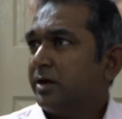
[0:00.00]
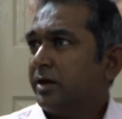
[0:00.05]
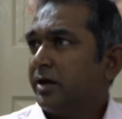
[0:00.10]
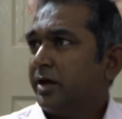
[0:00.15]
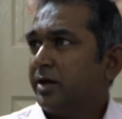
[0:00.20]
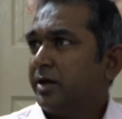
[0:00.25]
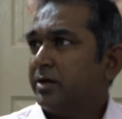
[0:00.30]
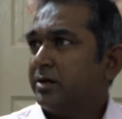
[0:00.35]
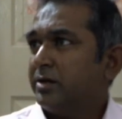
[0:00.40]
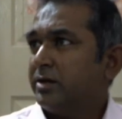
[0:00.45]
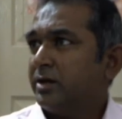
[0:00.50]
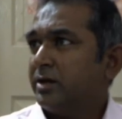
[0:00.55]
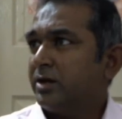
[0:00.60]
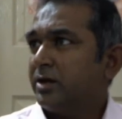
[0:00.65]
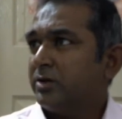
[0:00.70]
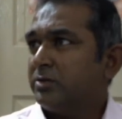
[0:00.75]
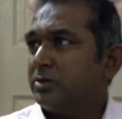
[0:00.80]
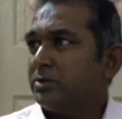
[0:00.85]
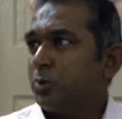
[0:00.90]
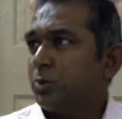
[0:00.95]
And
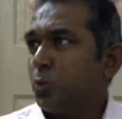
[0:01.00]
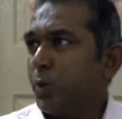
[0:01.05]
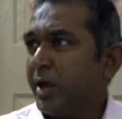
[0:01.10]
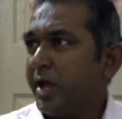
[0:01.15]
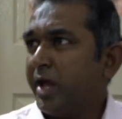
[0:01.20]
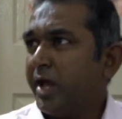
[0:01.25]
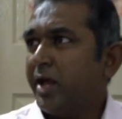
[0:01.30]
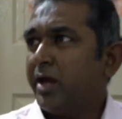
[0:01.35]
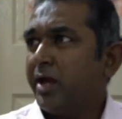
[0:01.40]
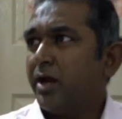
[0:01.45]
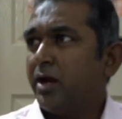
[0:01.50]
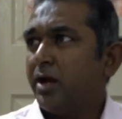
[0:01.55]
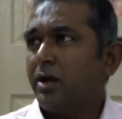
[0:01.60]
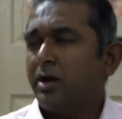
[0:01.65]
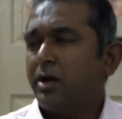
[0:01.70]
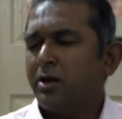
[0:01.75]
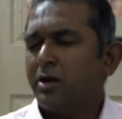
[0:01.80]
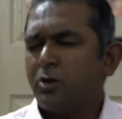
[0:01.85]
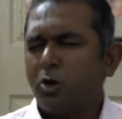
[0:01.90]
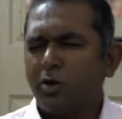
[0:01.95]
the way
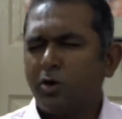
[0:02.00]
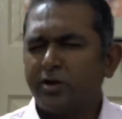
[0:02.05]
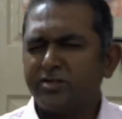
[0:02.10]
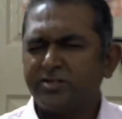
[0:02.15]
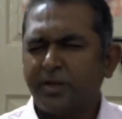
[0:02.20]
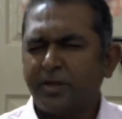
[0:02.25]
a Congress